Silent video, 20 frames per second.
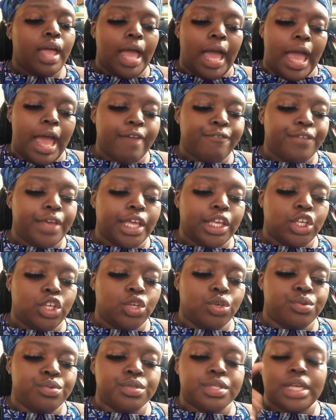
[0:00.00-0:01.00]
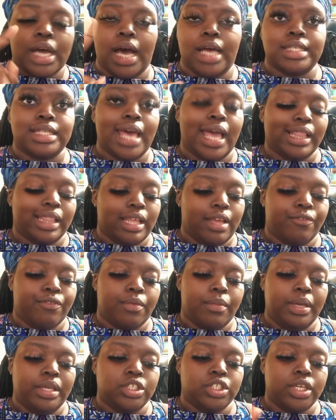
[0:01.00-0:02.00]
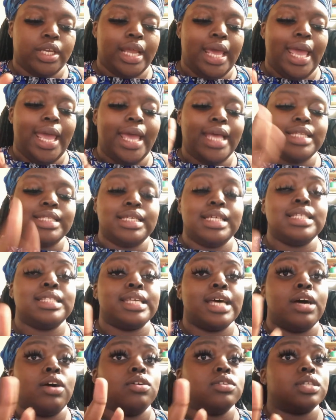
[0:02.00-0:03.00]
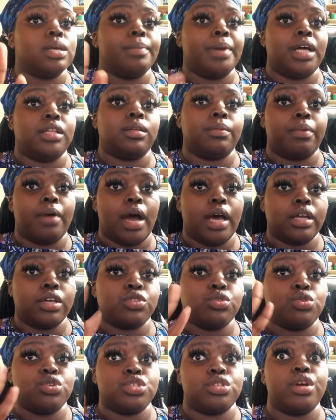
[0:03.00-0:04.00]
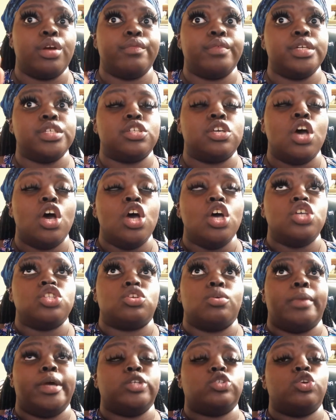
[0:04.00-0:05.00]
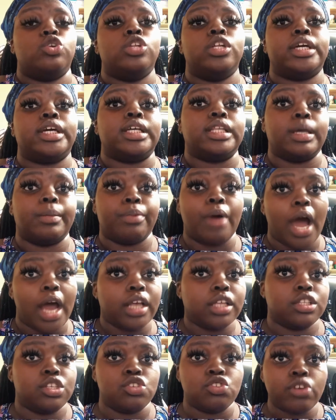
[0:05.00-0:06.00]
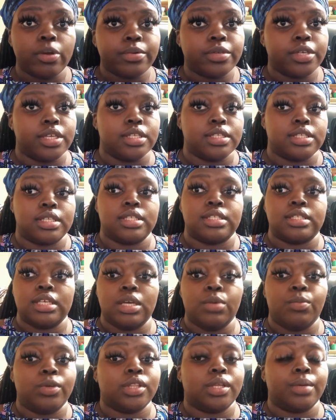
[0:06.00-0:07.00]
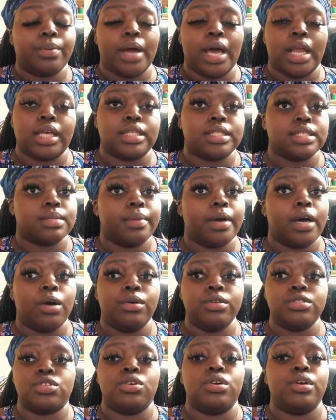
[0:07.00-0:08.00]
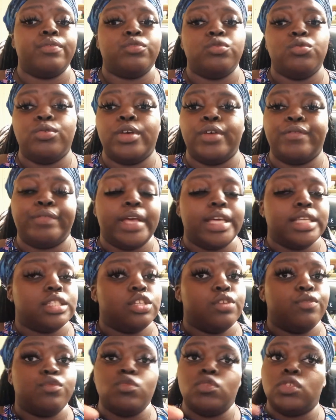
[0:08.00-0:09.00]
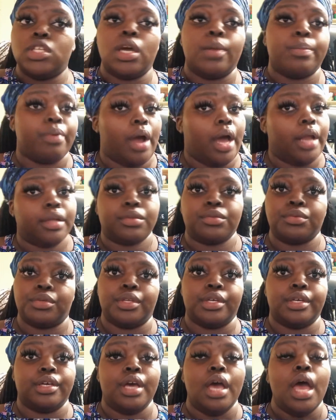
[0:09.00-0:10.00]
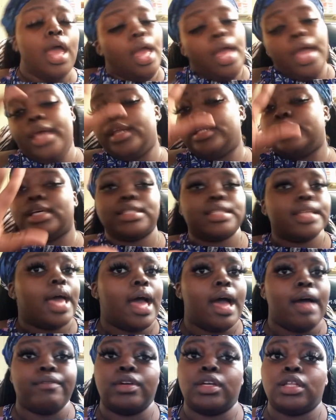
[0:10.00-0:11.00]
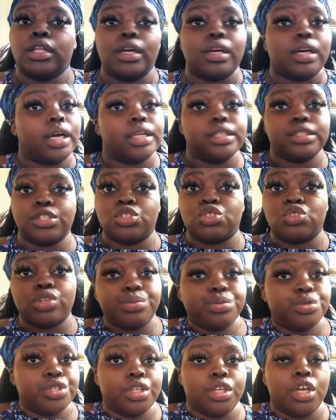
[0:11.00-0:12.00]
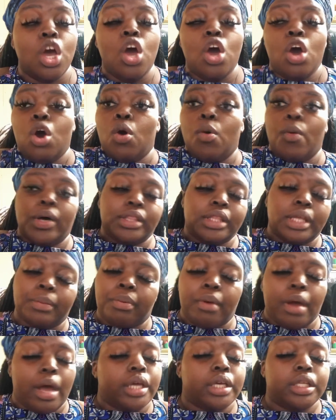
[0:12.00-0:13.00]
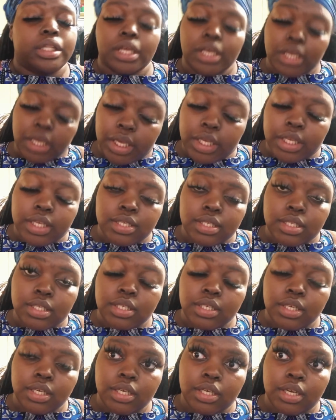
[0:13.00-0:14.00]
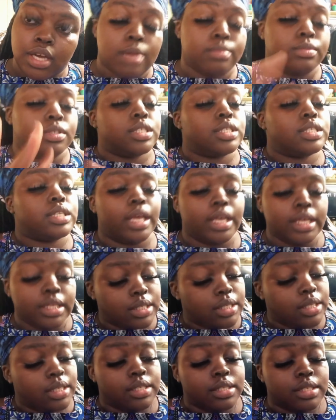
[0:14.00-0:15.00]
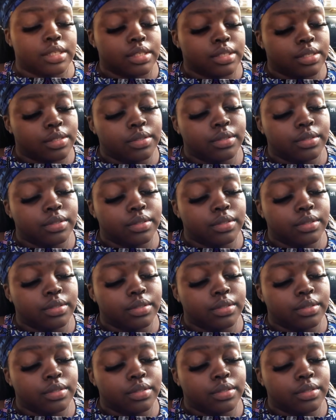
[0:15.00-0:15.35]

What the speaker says: FAQs, contact information, and details about the product or service. So make sure you look in their product descriptions to see what the product is about. So if you see a product on it and it doesn't have a clear-cut description on what that product is, I'm just saying, sis,